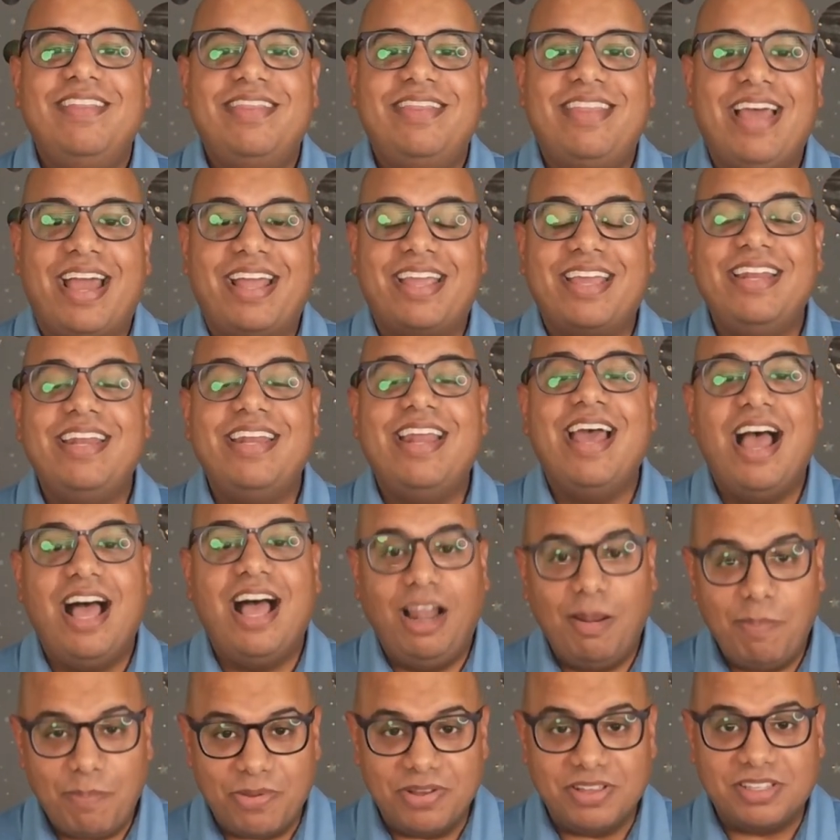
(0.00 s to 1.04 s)
that can
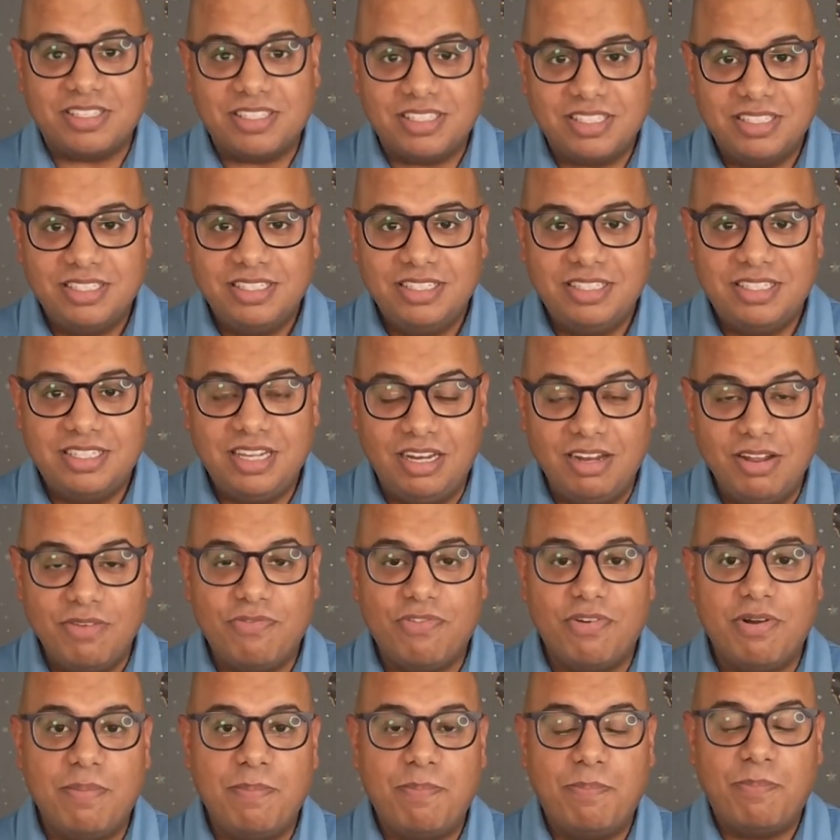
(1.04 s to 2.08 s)
help us
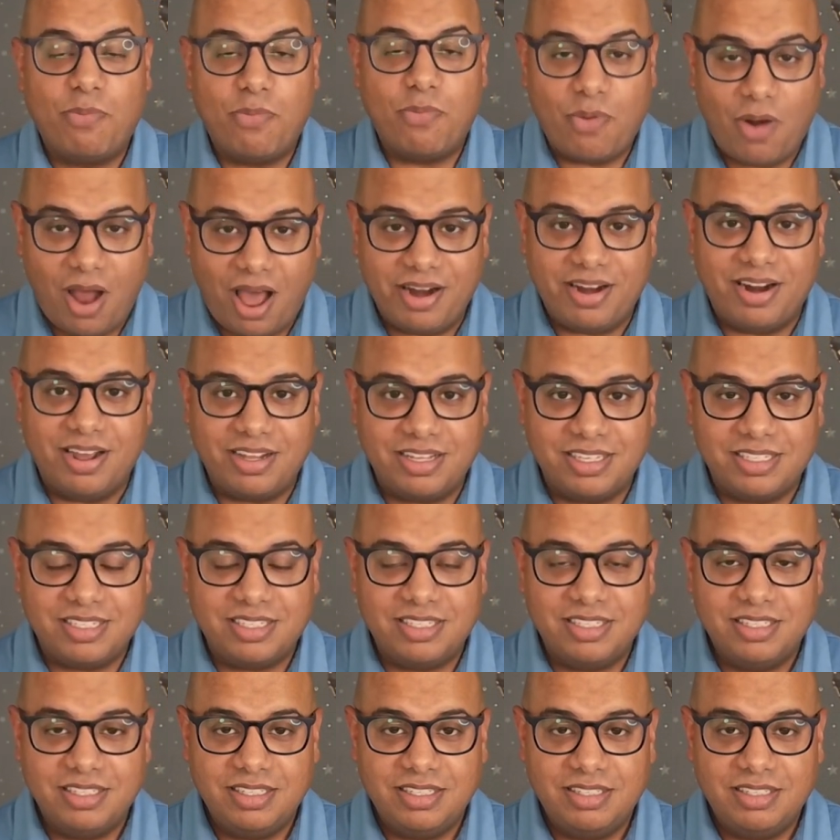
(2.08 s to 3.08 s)
deliver products